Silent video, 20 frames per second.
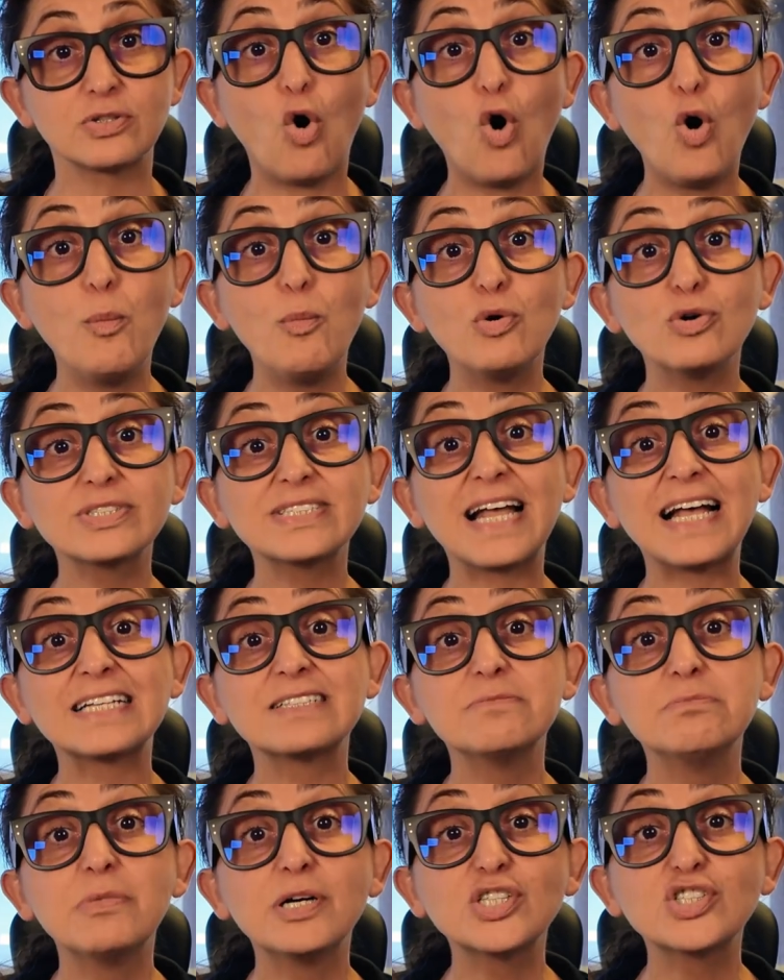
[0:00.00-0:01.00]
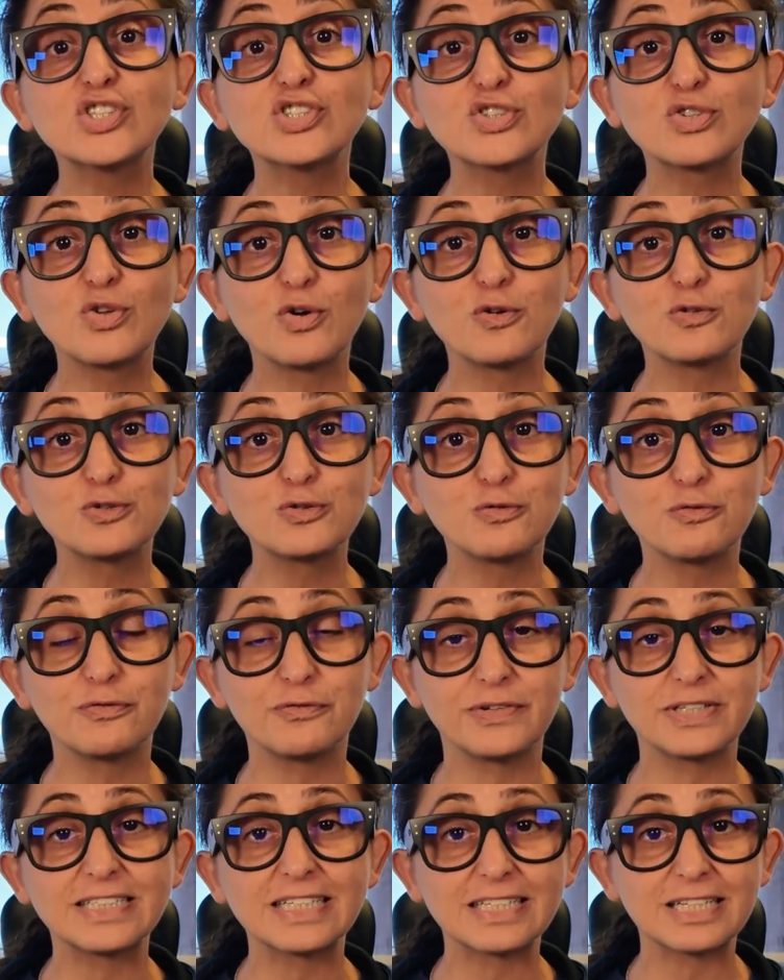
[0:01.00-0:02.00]
almost as much as those who
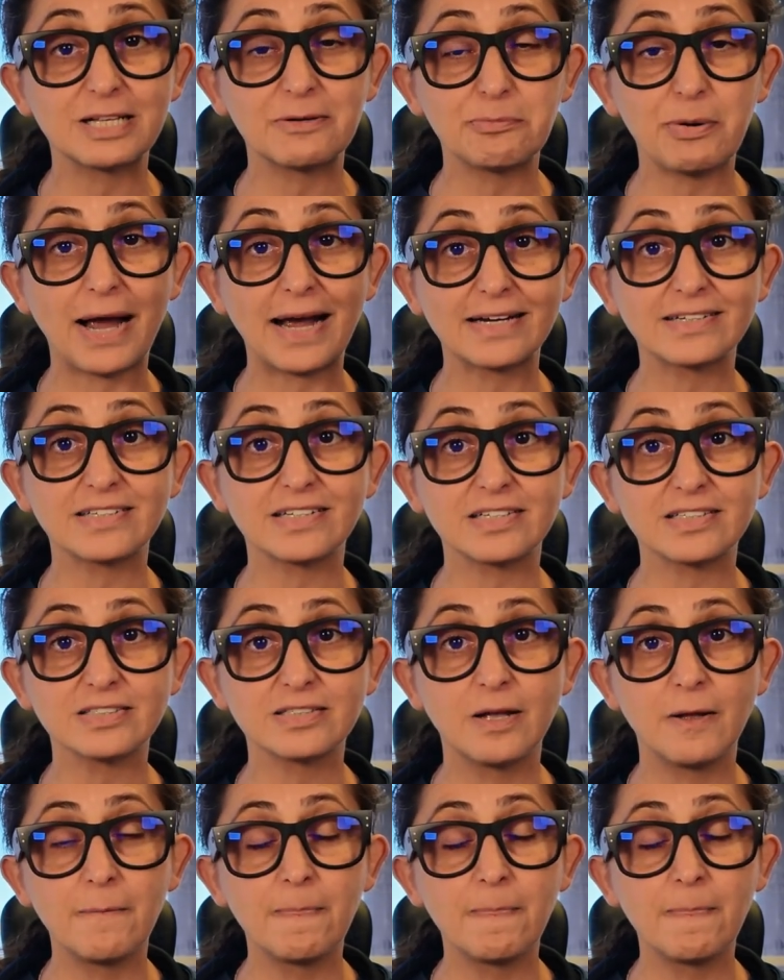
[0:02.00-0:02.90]
physically practiced.